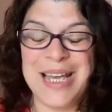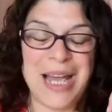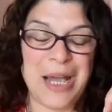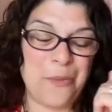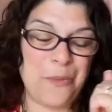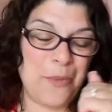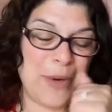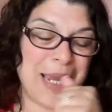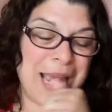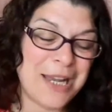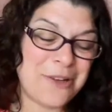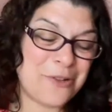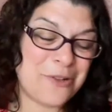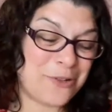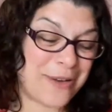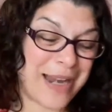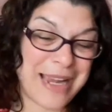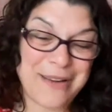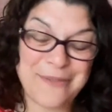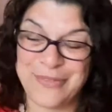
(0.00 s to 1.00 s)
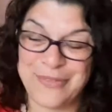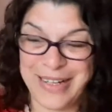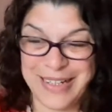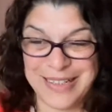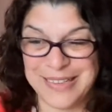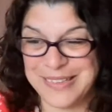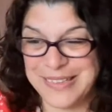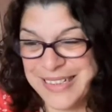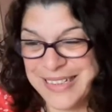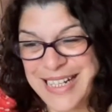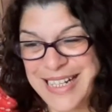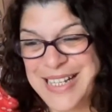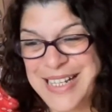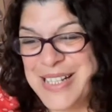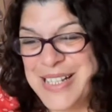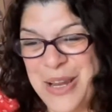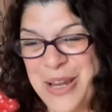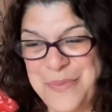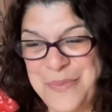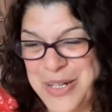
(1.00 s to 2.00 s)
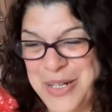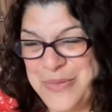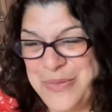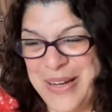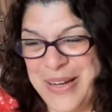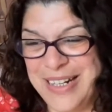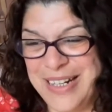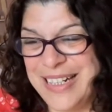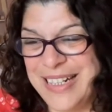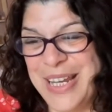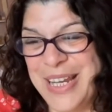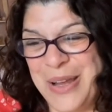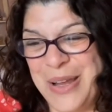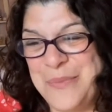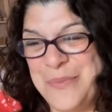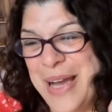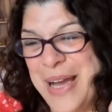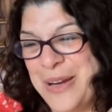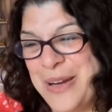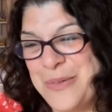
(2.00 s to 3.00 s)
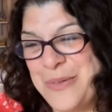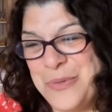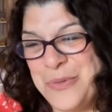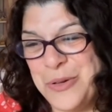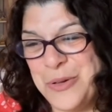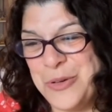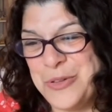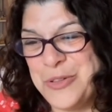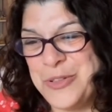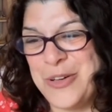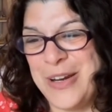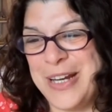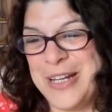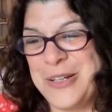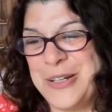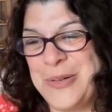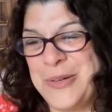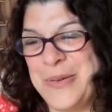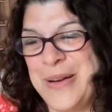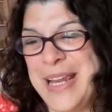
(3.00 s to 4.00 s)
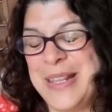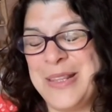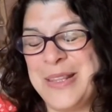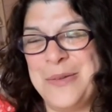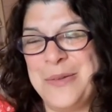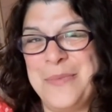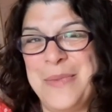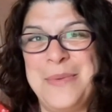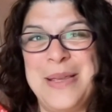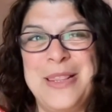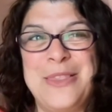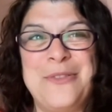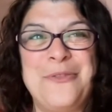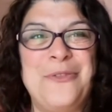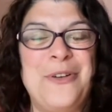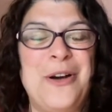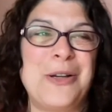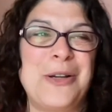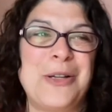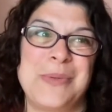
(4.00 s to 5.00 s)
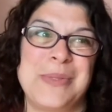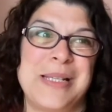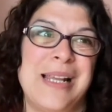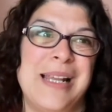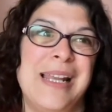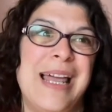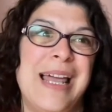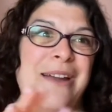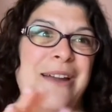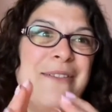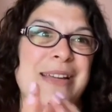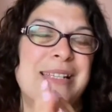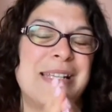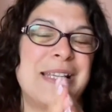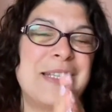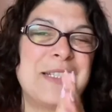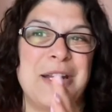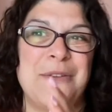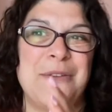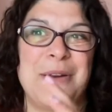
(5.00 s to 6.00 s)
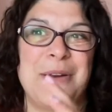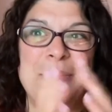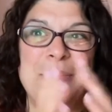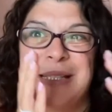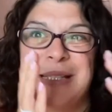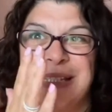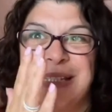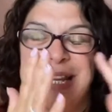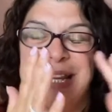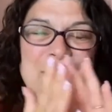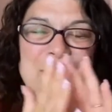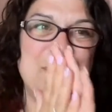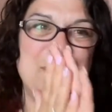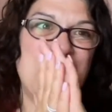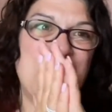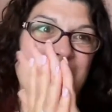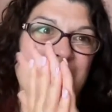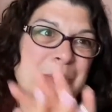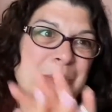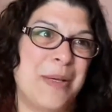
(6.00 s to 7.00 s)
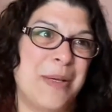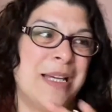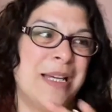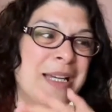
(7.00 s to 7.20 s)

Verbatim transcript: And we had great fun, so much fun going back and forth, trying to create them. I mean, the fox was hilarious. I don't know if anyone's seen the fox, but